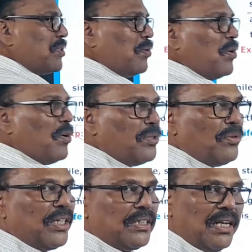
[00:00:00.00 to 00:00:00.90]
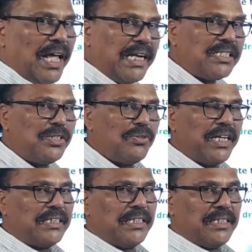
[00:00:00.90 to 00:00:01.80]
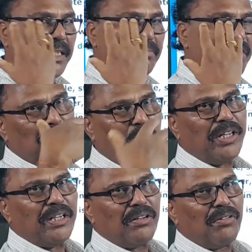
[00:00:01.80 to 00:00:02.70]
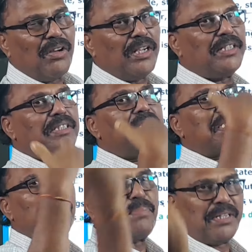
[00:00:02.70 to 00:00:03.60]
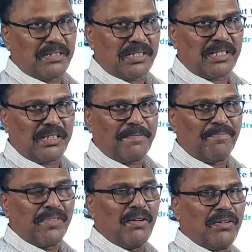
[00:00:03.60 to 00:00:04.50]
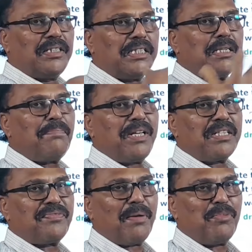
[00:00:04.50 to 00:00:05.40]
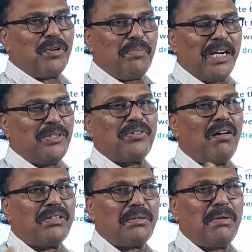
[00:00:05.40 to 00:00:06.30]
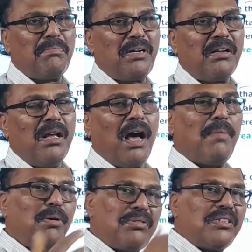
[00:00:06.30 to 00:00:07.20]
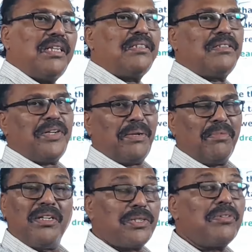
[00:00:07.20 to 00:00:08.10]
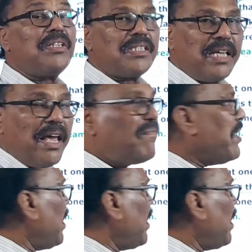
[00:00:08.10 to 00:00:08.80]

So during the nights, you get a dream. Morning, you know, it disappears. It disappears from your mind. You can't remember about that dream. So in the same